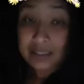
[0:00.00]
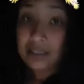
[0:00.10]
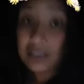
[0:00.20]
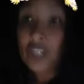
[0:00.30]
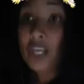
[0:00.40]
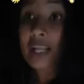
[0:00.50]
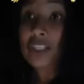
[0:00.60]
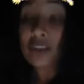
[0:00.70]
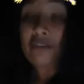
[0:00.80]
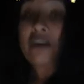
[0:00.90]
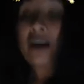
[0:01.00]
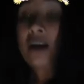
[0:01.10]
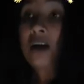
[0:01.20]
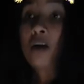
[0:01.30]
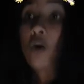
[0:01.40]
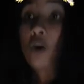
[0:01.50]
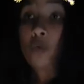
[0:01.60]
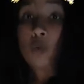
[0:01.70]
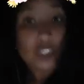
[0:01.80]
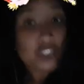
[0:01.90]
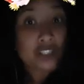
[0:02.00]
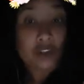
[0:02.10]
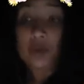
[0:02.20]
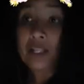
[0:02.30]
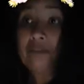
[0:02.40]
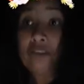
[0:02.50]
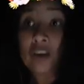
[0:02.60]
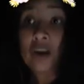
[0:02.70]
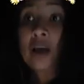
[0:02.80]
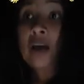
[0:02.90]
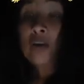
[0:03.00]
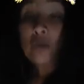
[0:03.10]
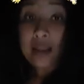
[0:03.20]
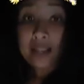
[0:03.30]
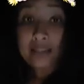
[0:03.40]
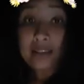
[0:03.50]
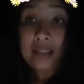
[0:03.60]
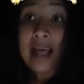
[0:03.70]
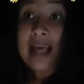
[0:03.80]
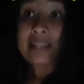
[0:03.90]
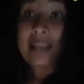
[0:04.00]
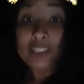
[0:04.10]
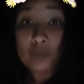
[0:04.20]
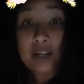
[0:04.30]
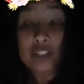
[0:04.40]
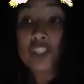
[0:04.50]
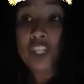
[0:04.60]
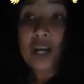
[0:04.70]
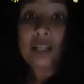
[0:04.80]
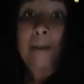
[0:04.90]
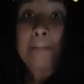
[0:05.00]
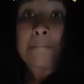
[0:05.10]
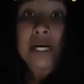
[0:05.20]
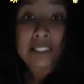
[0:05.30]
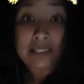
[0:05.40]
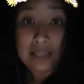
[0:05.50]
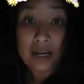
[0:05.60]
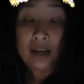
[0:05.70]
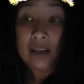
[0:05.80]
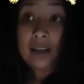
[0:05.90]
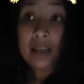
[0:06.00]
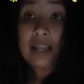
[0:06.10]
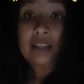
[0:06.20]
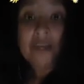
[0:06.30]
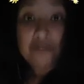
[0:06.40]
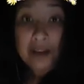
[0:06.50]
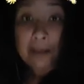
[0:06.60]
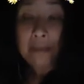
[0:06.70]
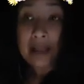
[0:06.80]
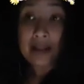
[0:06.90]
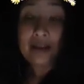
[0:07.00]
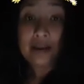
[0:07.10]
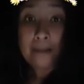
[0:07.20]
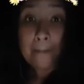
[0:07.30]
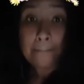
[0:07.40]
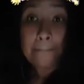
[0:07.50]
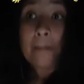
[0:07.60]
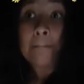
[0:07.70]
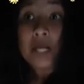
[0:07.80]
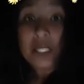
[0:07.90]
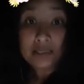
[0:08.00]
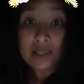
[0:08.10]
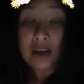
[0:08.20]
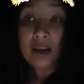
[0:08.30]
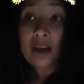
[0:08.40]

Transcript: change the faja or wash it or whatever, right? And guess what? She got MRSA in her fucking back. MRSA.